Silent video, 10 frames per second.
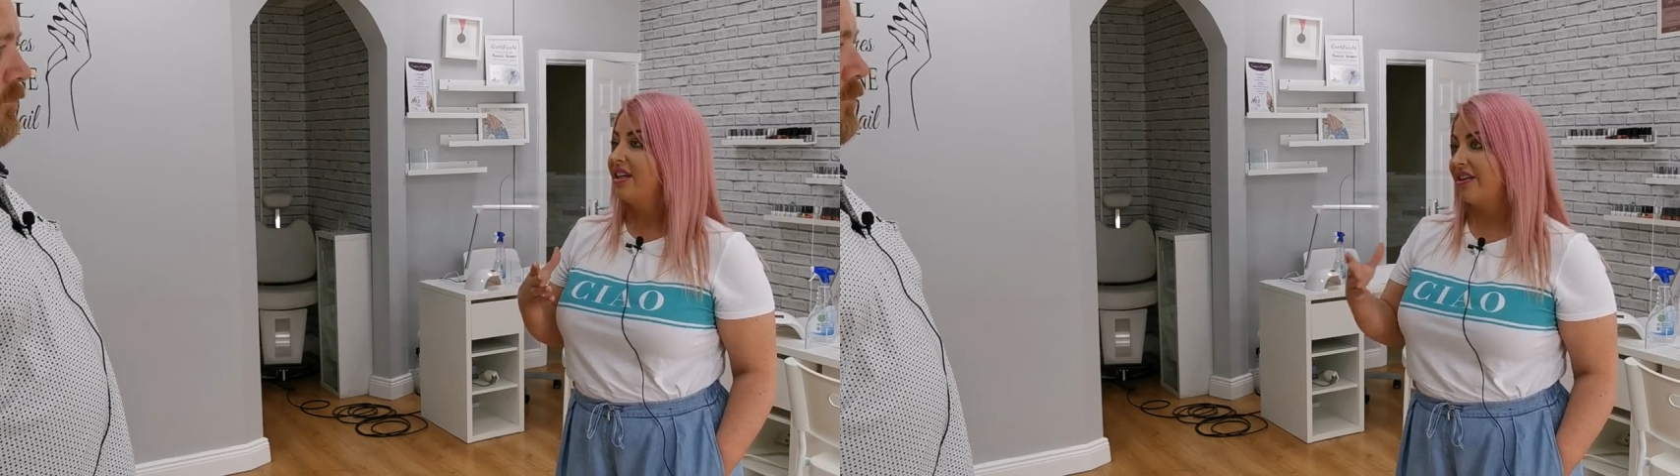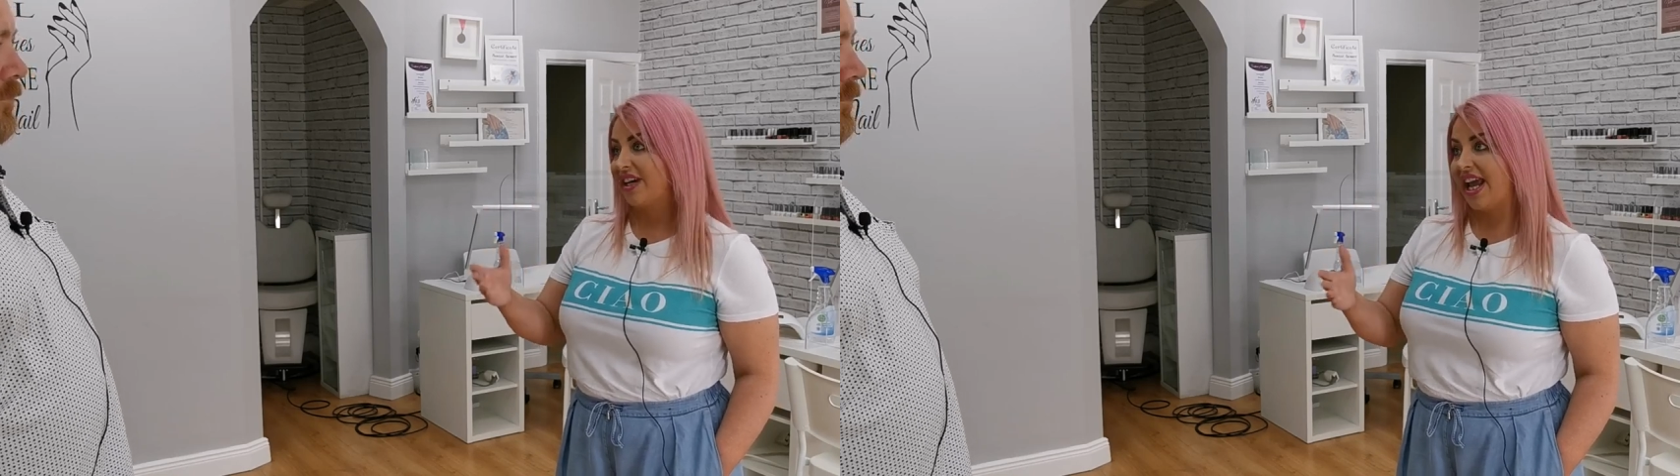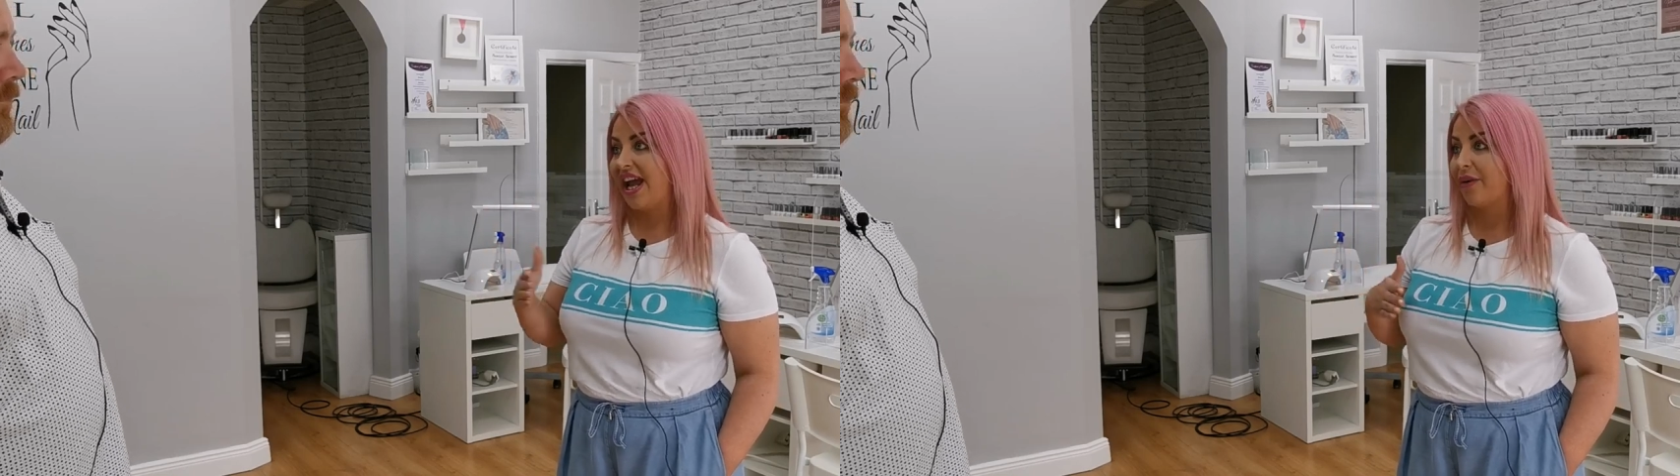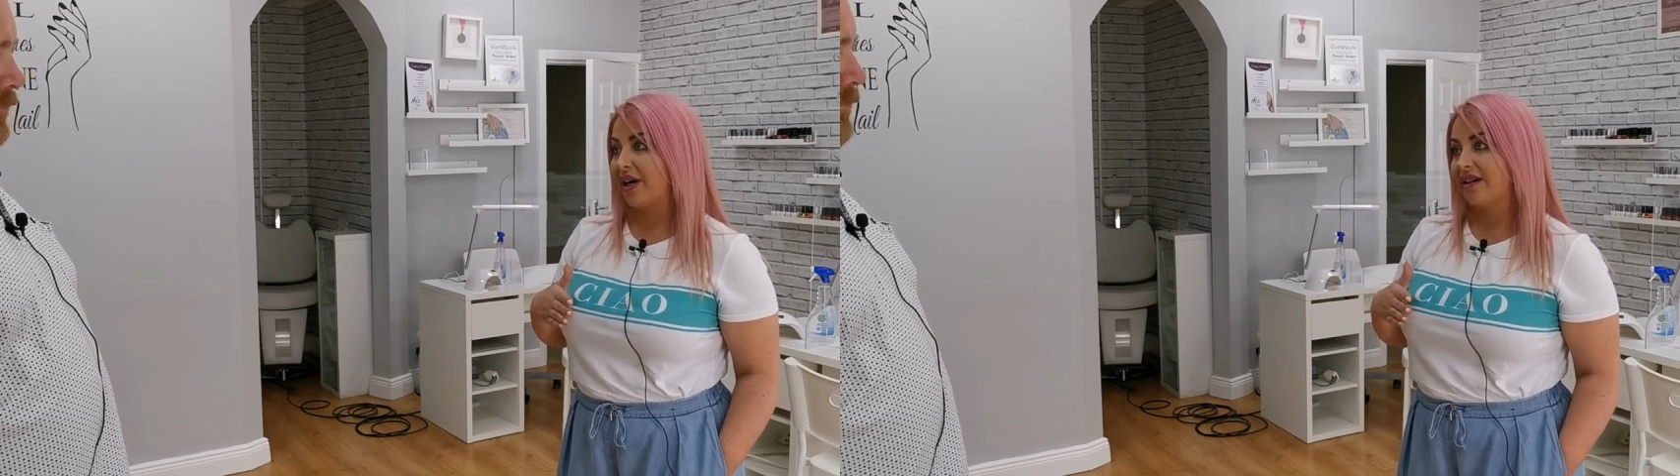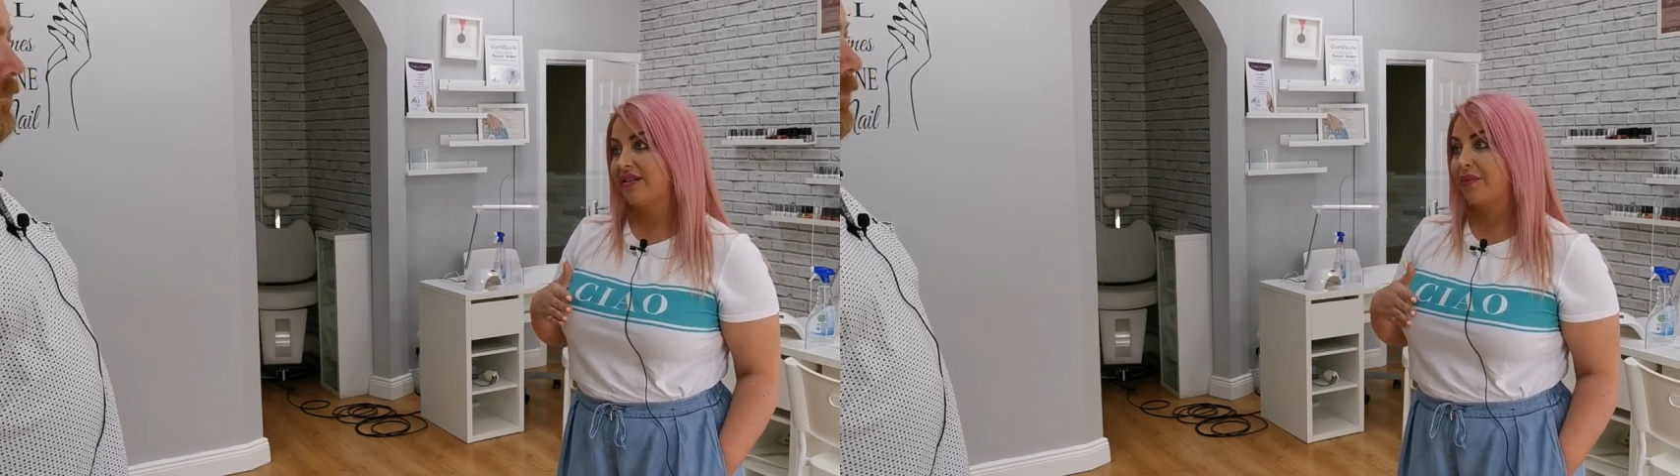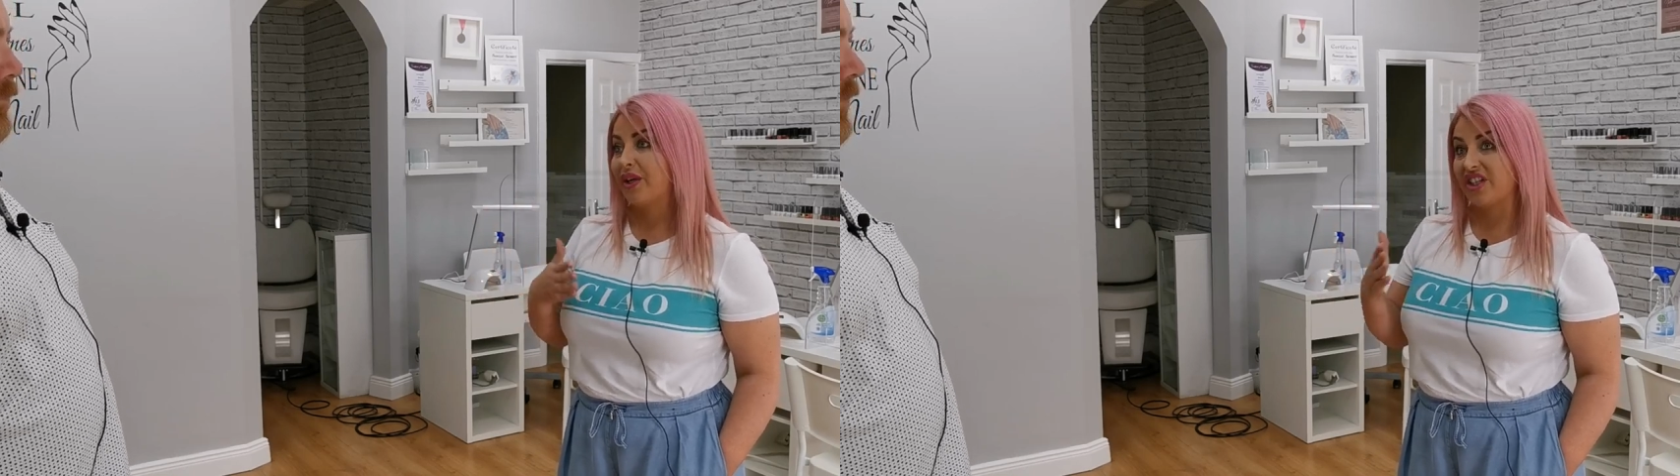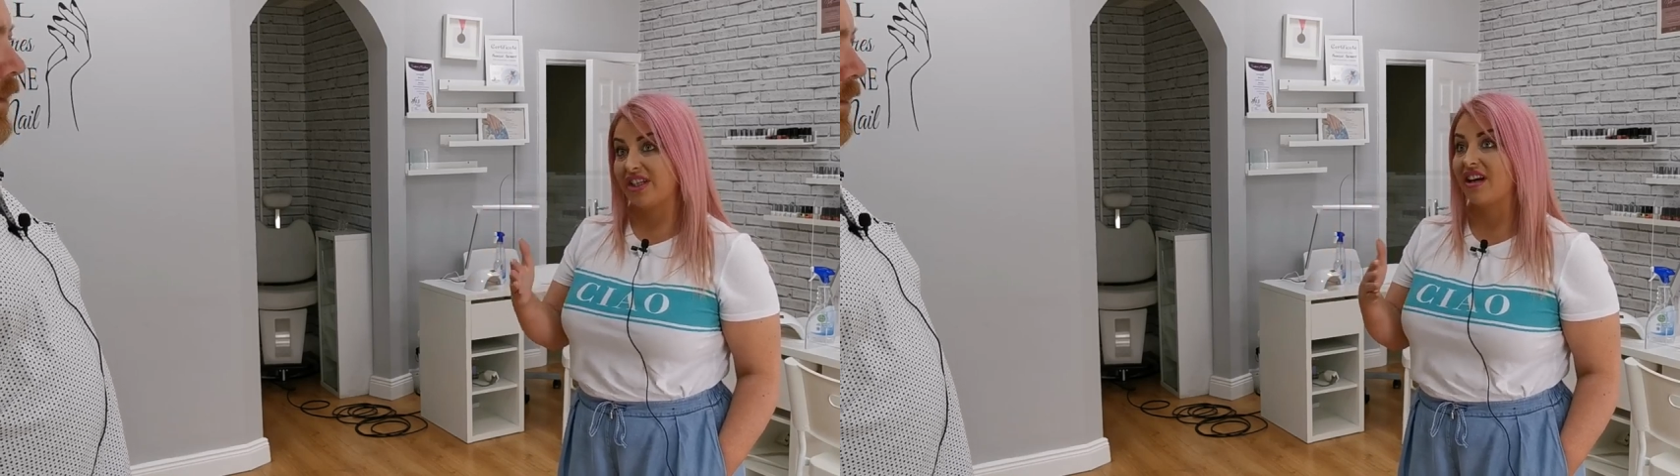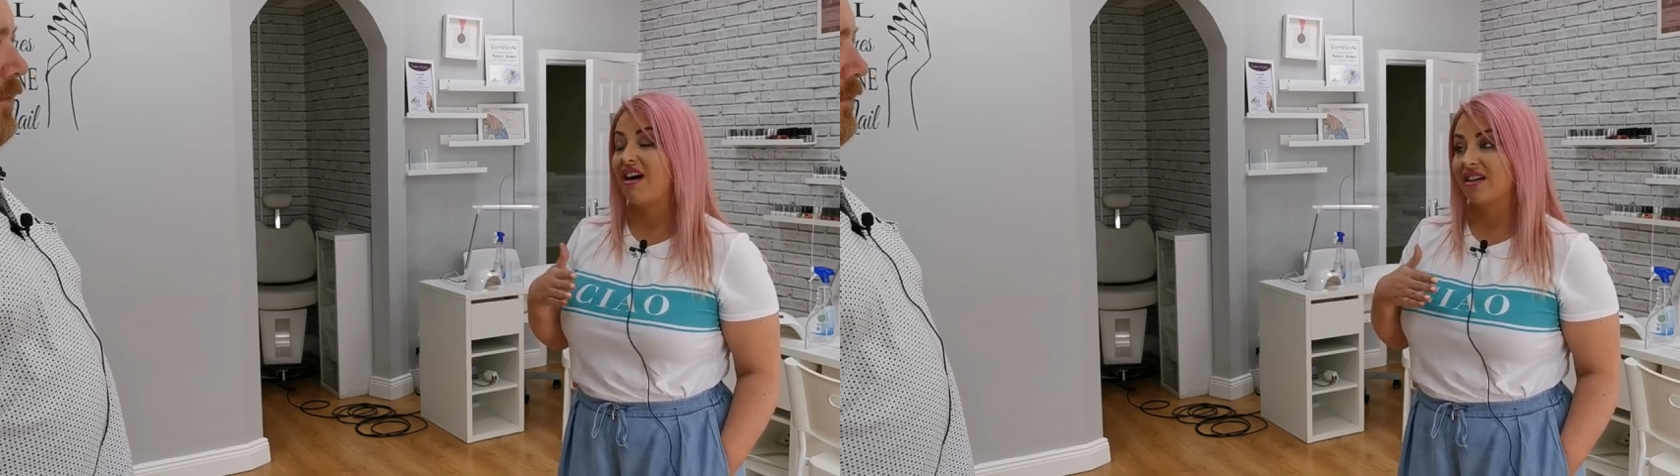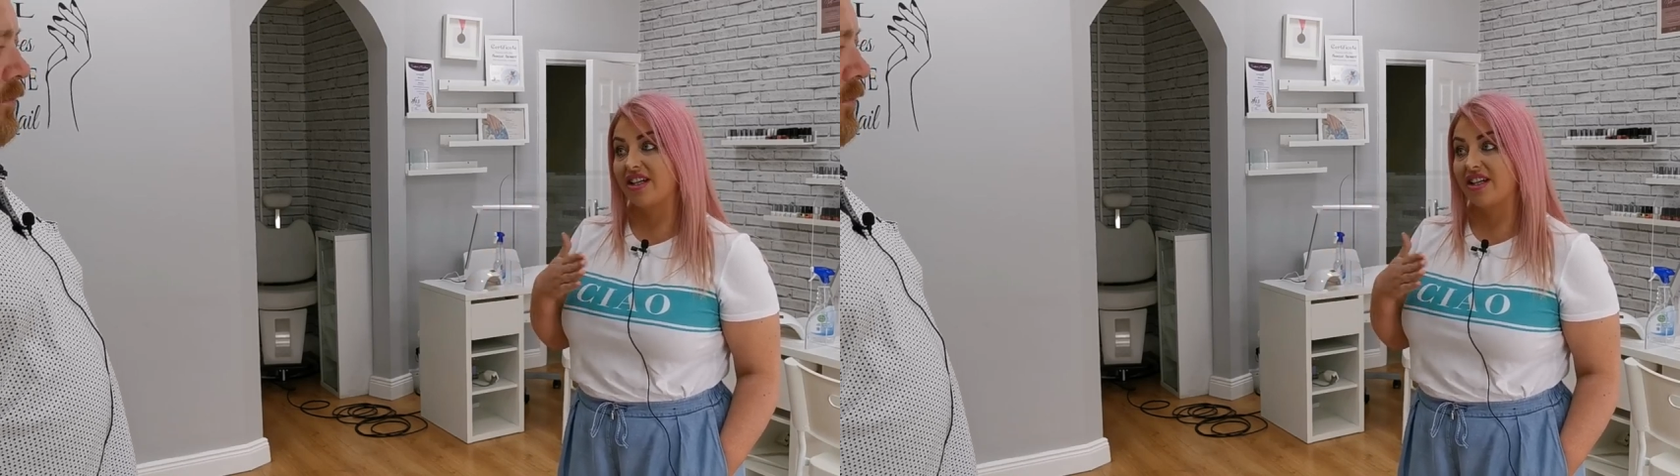You're an hour, which is a long